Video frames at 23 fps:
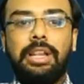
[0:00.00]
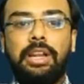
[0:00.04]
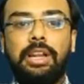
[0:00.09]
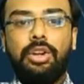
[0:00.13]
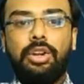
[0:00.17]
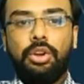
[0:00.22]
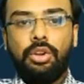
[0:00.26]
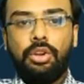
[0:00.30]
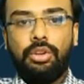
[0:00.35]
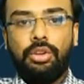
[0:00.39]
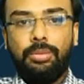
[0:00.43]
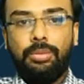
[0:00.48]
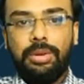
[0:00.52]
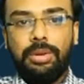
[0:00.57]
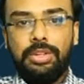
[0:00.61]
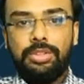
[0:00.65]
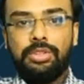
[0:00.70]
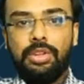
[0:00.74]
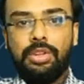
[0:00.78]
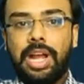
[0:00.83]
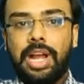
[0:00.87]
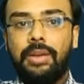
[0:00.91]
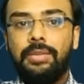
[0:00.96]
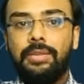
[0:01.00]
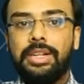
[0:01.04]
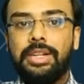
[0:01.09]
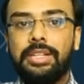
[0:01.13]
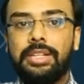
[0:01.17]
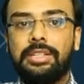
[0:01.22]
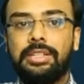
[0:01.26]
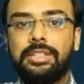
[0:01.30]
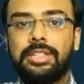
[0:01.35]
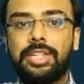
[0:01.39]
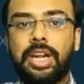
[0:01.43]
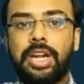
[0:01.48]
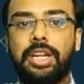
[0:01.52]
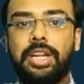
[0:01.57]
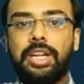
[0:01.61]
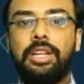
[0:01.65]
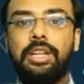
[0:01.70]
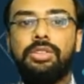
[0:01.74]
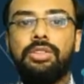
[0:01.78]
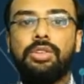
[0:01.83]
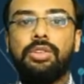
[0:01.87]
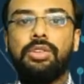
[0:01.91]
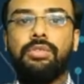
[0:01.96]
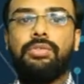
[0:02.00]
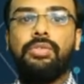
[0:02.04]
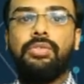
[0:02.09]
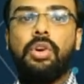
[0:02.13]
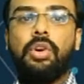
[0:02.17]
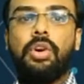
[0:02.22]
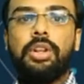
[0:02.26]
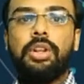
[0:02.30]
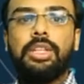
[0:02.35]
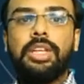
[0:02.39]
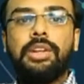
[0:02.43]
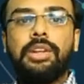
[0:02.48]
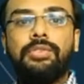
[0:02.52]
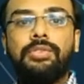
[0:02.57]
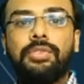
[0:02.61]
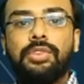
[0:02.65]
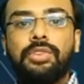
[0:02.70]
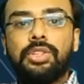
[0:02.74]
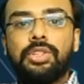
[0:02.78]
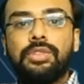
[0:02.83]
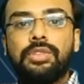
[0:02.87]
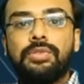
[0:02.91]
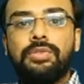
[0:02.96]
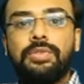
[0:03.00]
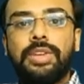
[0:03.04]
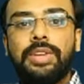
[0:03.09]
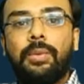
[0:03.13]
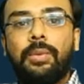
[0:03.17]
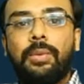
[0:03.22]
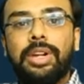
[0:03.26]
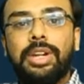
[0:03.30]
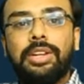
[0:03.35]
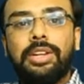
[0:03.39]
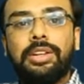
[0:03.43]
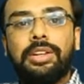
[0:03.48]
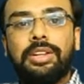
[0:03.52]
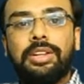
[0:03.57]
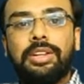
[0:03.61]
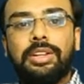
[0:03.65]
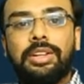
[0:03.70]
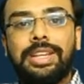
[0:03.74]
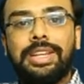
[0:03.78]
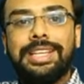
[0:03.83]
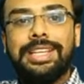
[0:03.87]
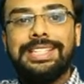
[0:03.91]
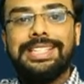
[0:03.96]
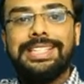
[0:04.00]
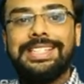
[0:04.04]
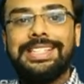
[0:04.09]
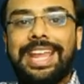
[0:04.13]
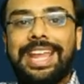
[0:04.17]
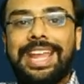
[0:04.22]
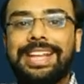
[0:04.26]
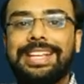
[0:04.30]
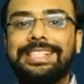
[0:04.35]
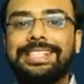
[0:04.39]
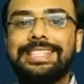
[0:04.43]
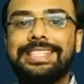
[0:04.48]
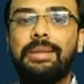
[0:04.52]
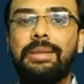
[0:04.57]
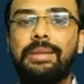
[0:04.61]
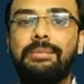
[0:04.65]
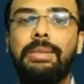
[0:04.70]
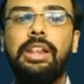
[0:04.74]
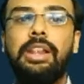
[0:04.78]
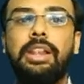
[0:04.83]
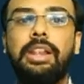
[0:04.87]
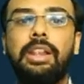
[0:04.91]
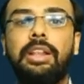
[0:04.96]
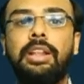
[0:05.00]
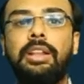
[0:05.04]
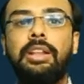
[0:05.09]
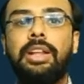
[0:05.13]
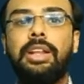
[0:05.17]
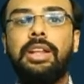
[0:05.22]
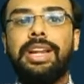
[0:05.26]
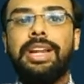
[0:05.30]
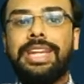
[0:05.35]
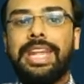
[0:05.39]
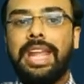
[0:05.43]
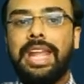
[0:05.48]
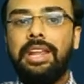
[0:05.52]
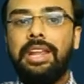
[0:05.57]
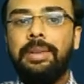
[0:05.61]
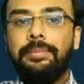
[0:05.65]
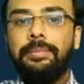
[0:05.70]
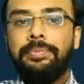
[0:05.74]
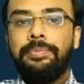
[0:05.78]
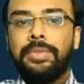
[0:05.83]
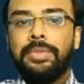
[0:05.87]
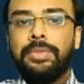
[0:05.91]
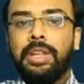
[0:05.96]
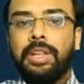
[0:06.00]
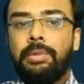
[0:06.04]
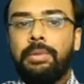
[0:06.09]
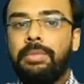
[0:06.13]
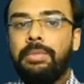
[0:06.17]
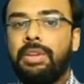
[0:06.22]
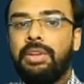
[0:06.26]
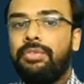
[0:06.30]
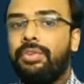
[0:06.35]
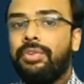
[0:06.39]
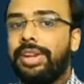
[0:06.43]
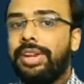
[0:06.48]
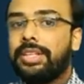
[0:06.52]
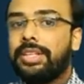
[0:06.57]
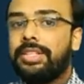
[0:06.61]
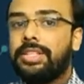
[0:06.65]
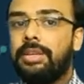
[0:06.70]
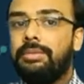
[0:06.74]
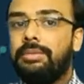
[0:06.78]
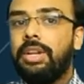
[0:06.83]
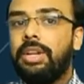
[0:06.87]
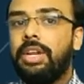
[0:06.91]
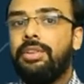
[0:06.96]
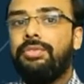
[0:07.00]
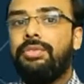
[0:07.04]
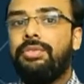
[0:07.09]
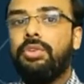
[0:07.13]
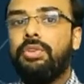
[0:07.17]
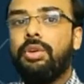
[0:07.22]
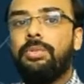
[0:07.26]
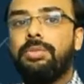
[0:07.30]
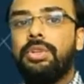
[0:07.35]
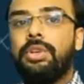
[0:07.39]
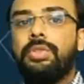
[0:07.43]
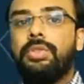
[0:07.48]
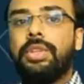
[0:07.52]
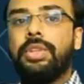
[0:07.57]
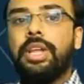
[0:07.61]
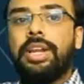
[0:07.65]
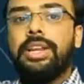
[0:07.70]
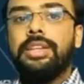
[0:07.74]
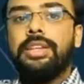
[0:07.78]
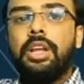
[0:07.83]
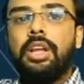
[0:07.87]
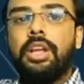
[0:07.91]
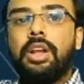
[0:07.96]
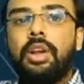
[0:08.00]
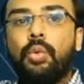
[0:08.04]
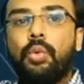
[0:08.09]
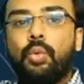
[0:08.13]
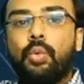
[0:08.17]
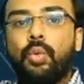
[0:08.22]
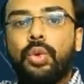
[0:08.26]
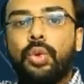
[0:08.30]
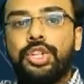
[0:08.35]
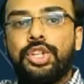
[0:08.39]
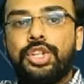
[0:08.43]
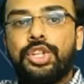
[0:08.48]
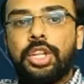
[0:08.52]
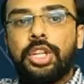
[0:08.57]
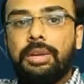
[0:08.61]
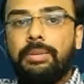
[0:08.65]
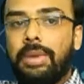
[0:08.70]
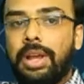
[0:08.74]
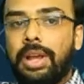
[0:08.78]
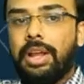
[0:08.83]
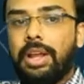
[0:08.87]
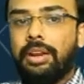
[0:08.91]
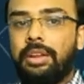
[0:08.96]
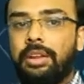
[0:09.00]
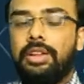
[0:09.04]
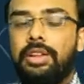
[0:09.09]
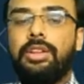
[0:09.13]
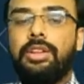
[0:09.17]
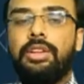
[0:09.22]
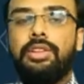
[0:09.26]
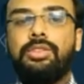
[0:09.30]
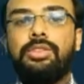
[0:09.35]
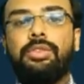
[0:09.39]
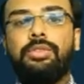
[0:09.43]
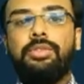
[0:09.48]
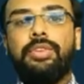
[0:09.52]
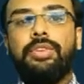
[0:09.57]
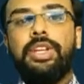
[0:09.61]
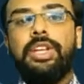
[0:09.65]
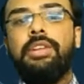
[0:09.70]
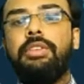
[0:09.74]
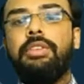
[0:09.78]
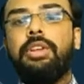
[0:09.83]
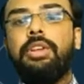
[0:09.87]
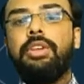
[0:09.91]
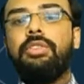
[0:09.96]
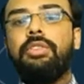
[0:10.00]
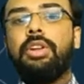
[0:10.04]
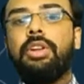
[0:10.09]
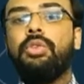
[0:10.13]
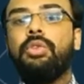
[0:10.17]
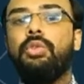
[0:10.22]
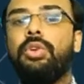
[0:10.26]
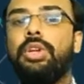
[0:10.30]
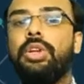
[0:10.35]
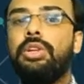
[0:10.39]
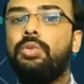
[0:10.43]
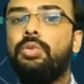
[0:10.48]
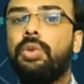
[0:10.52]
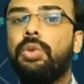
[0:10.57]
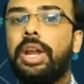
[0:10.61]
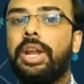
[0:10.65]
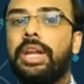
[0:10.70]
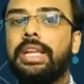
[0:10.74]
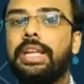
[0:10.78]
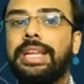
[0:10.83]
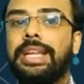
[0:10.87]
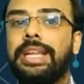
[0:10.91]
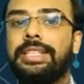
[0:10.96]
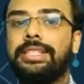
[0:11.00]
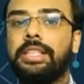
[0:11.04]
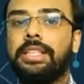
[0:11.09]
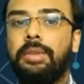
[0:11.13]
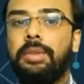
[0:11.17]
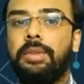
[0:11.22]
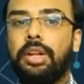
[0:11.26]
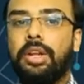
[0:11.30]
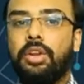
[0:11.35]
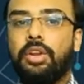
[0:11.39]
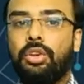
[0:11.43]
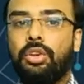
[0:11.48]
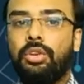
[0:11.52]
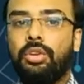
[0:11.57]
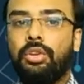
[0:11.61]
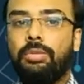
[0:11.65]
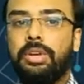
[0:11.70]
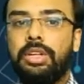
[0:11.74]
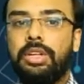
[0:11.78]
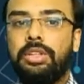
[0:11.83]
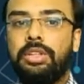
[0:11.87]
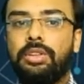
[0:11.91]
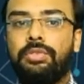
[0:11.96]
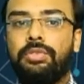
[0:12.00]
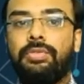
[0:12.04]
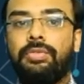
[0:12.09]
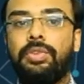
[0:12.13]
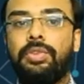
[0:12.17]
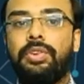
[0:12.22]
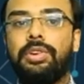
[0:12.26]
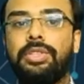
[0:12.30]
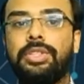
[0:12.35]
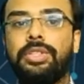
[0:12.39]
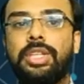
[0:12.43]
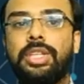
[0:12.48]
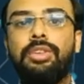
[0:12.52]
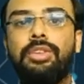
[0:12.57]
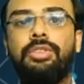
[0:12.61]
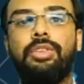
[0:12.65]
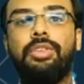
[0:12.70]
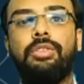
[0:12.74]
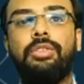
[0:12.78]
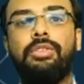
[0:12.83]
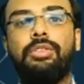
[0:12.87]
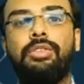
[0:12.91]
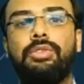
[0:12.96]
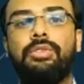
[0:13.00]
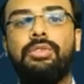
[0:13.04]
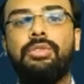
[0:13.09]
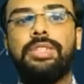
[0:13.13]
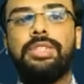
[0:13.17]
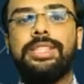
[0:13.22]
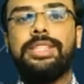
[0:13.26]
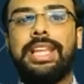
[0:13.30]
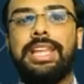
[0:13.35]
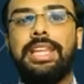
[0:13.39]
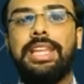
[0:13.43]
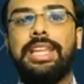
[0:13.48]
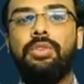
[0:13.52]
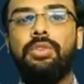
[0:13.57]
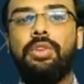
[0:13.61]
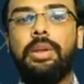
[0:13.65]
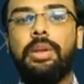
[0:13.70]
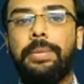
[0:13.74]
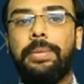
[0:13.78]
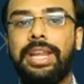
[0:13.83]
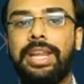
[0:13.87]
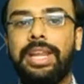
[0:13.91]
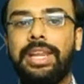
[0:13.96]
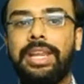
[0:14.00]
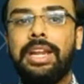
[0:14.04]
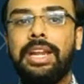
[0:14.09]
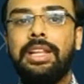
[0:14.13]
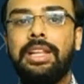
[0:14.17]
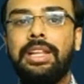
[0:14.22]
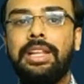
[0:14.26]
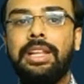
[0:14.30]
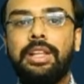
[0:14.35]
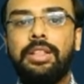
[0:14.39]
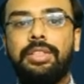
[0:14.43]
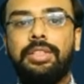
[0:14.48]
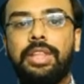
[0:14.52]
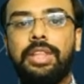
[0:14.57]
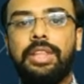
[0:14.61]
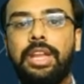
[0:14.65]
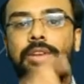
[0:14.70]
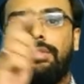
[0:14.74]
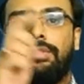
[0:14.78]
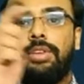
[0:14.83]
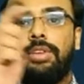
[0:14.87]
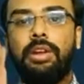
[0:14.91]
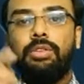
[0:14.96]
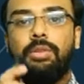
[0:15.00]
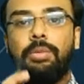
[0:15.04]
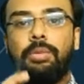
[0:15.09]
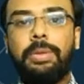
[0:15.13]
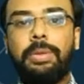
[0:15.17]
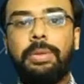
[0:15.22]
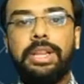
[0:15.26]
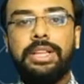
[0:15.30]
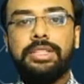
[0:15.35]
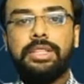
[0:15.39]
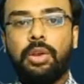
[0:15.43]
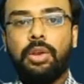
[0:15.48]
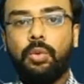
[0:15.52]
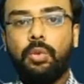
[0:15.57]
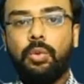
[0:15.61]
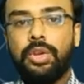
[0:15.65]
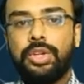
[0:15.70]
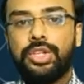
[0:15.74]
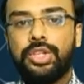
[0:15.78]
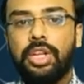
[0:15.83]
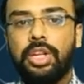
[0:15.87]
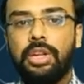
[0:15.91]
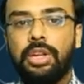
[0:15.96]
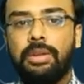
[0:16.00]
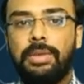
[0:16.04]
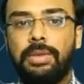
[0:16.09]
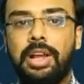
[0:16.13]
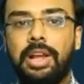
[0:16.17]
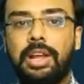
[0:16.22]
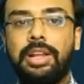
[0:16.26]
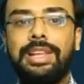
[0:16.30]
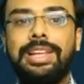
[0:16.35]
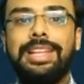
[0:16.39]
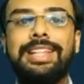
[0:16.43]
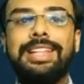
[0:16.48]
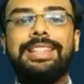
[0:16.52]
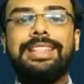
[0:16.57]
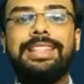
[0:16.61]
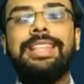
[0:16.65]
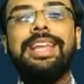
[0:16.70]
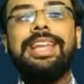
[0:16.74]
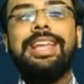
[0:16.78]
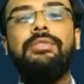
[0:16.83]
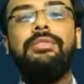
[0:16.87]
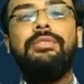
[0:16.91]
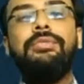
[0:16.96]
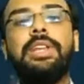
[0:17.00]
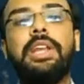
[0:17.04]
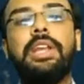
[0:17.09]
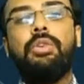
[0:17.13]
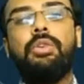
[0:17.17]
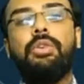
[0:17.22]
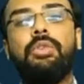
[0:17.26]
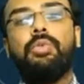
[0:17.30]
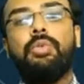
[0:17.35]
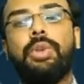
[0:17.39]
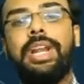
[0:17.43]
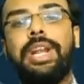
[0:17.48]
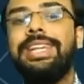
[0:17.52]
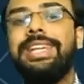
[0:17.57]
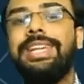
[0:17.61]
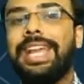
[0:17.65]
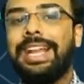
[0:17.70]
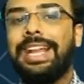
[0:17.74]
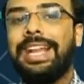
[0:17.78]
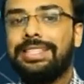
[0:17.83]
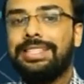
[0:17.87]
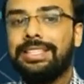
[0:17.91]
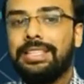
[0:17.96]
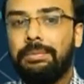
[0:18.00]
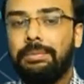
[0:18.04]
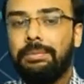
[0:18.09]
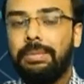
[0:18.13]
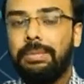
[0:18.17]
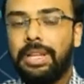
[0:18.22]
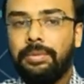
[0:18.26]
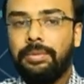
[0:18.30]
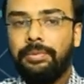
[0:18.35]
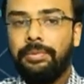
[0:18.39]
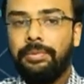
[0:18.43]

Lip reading: document. So how it is starting? So for that first we have written here is XML tag. Before XML, if you observe, there is a question mark. So whenever you are going to write a XML document, the first thing you have to use is angular bracket, then we have to place a question mark, then we have to write XML.